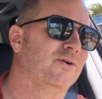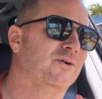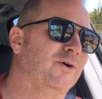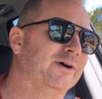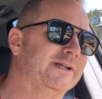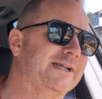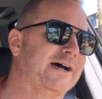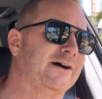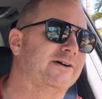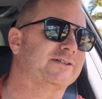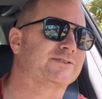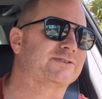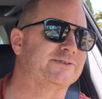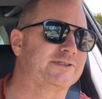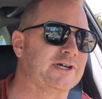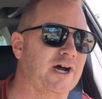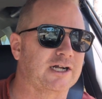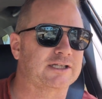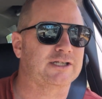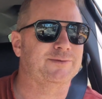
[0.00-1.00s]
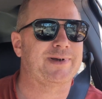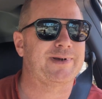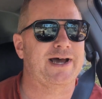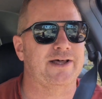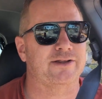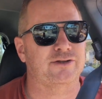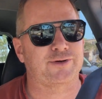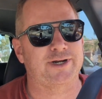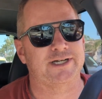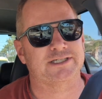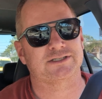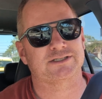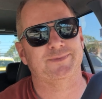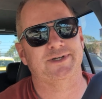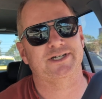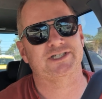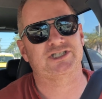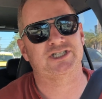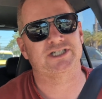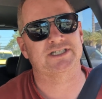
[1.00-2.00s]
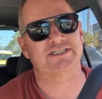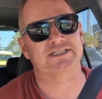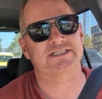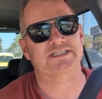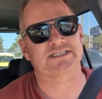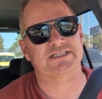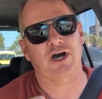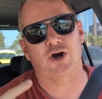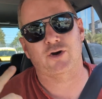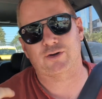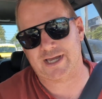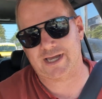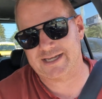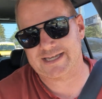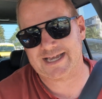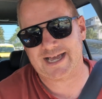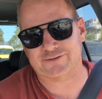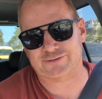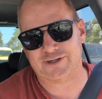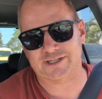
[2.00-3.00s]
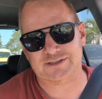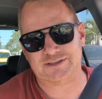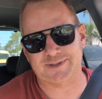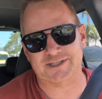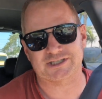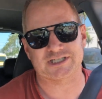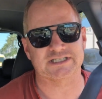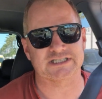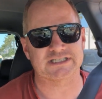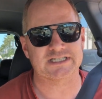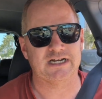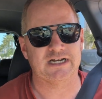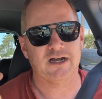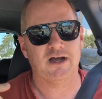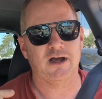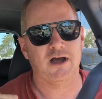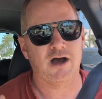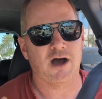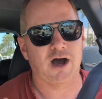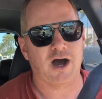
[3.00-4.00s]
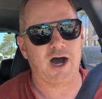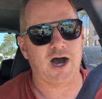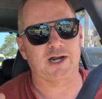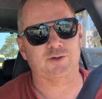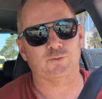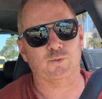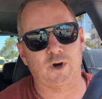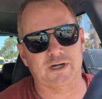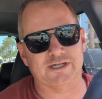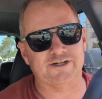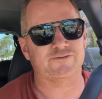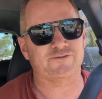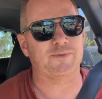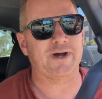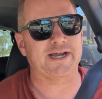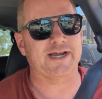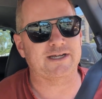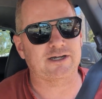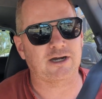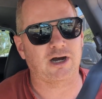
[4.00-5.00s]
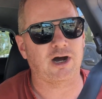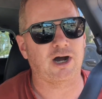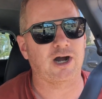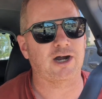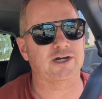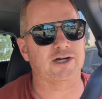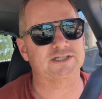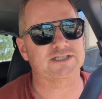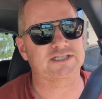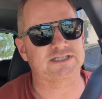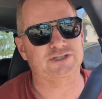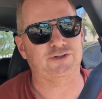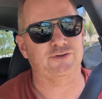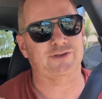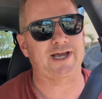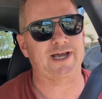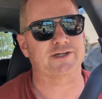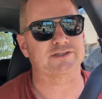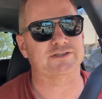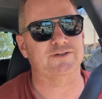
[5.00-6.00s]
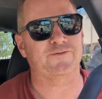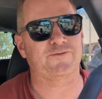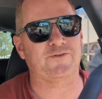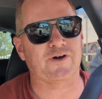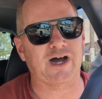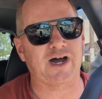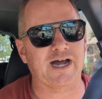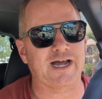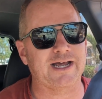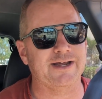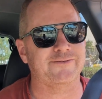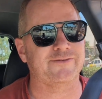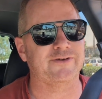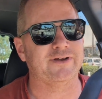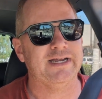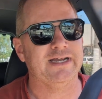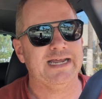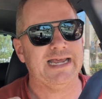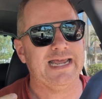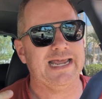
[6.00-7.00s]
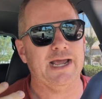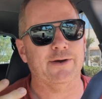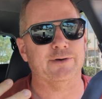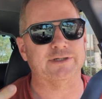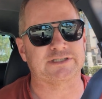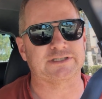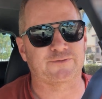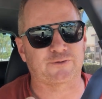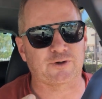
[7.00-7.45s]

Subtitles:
what else? We talked about transmissions. Okay, yeah, transmissions. On one of my cars, 2005, it was